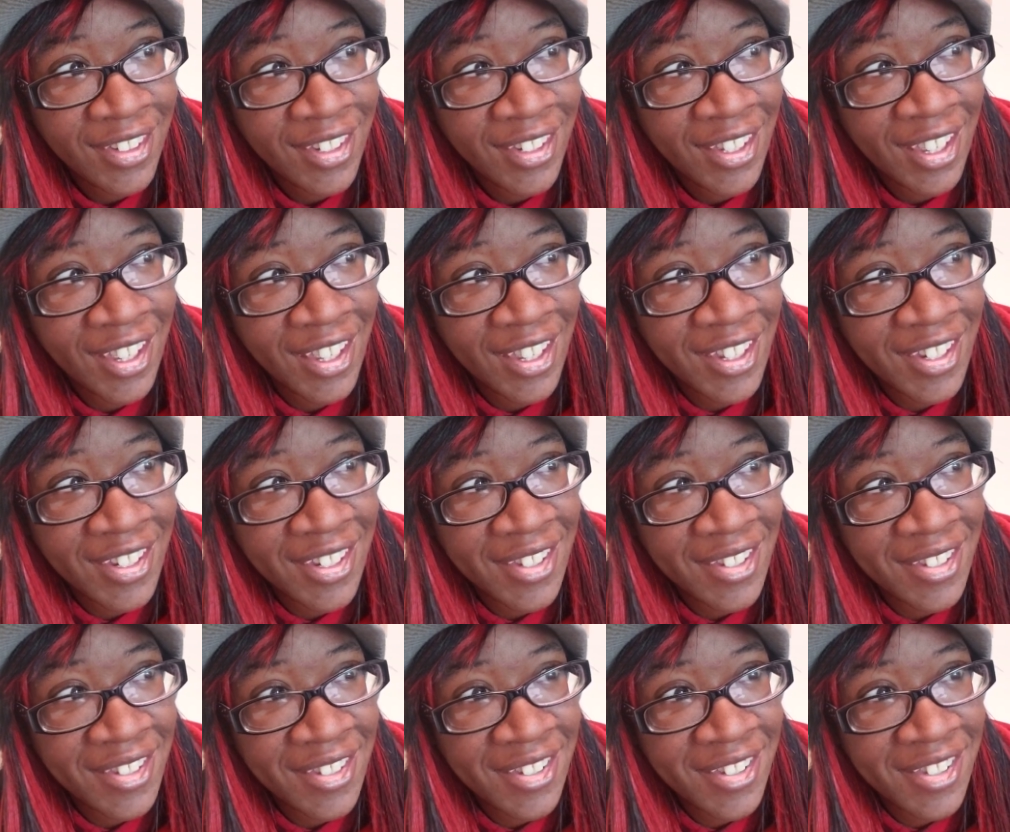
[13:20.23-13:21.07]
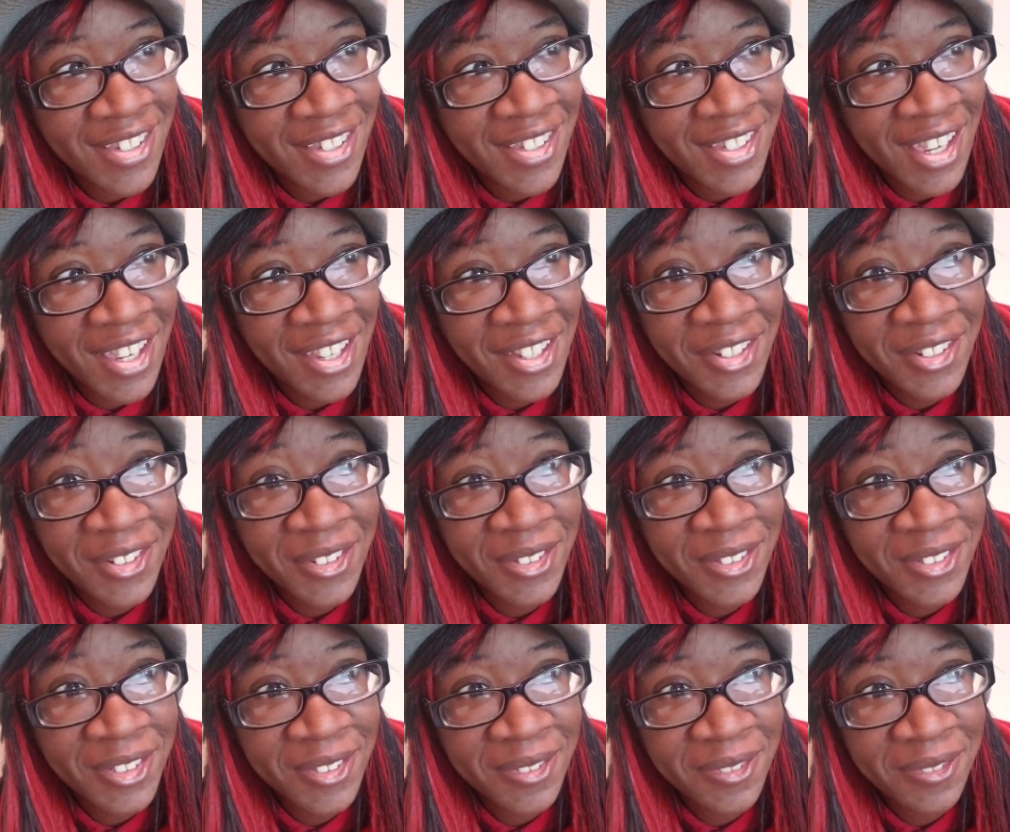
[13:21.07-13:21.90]
and
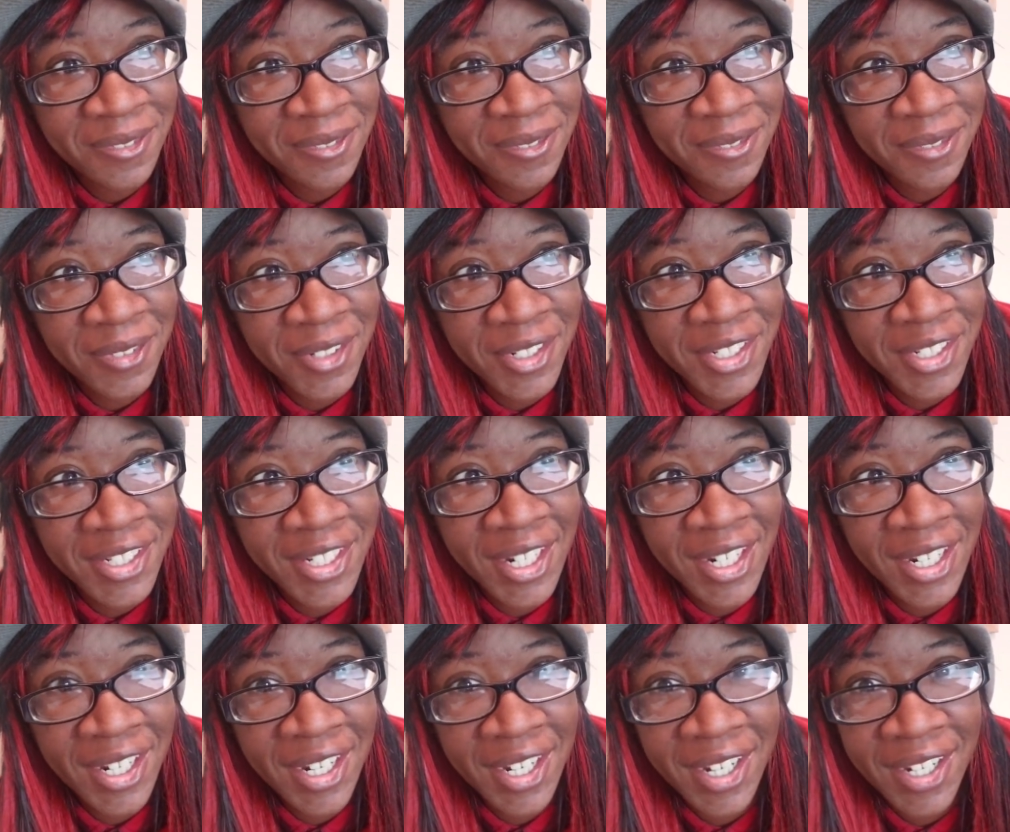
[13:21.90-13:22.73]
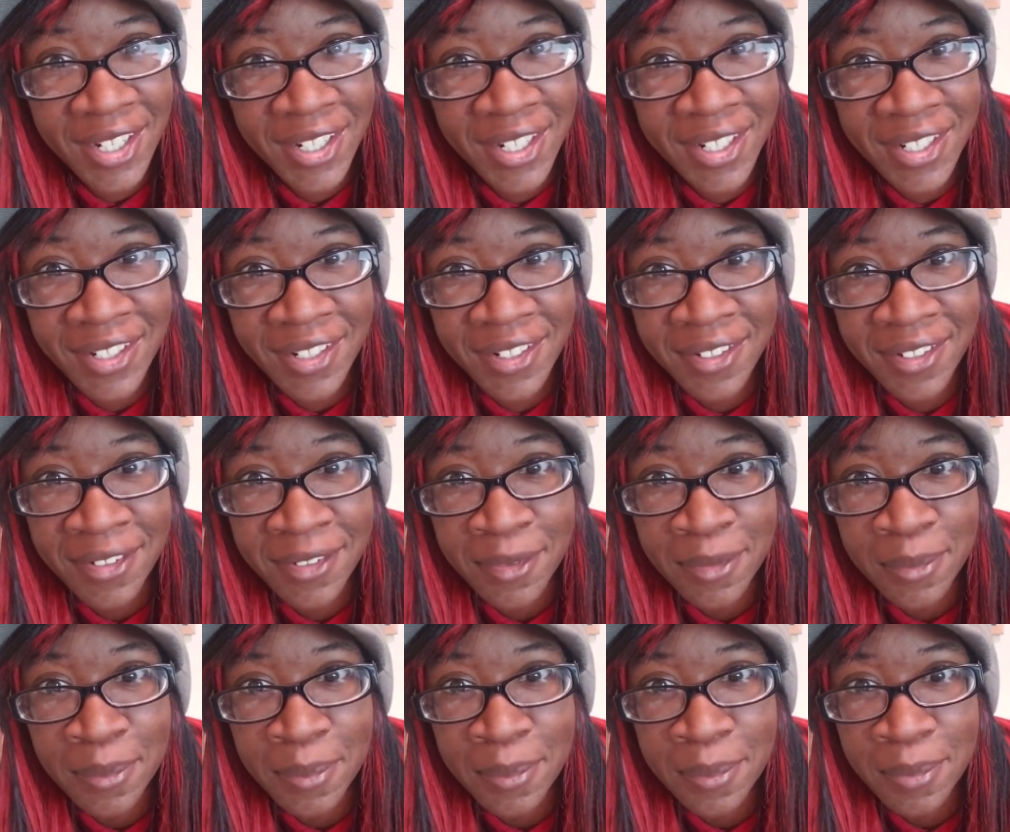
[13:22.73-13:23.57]
cycle of forgetting
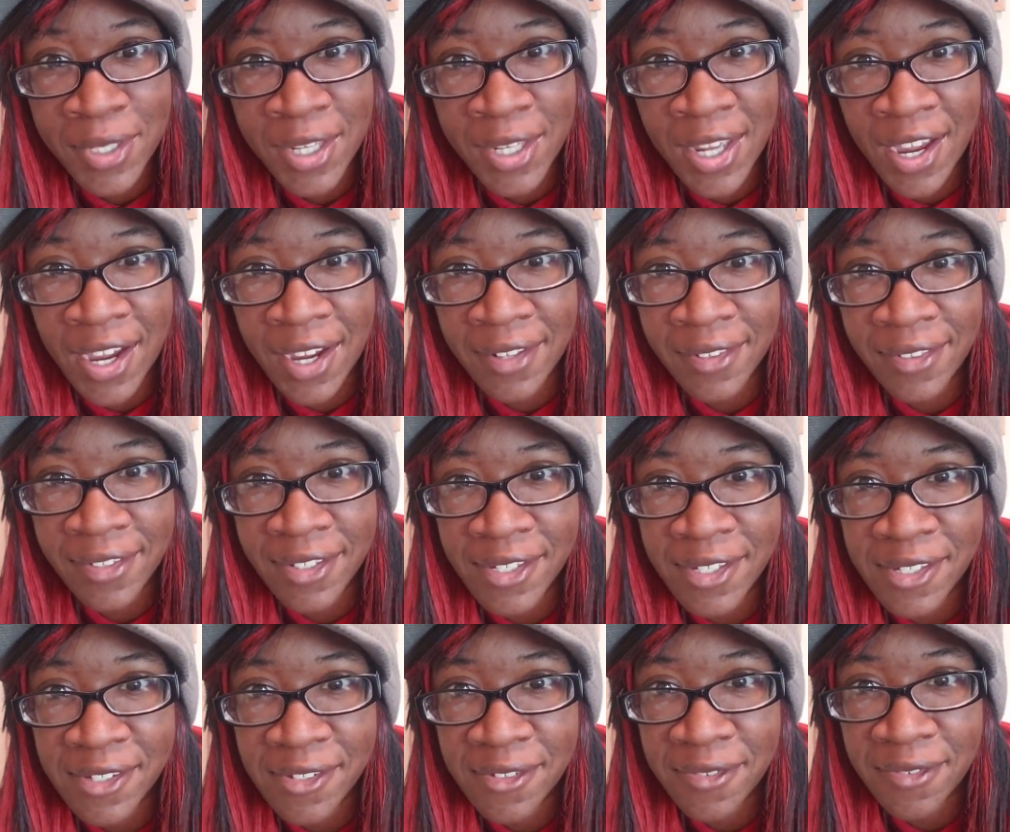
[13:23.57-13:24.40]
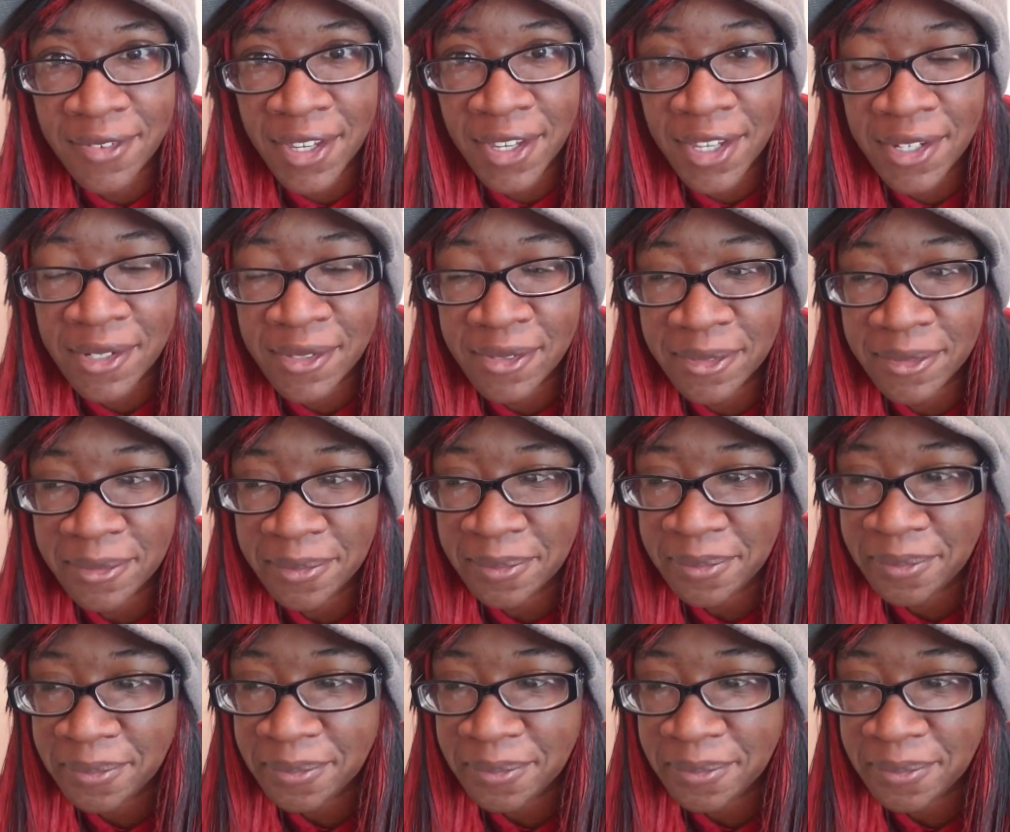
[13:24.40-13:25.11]
behind this veil,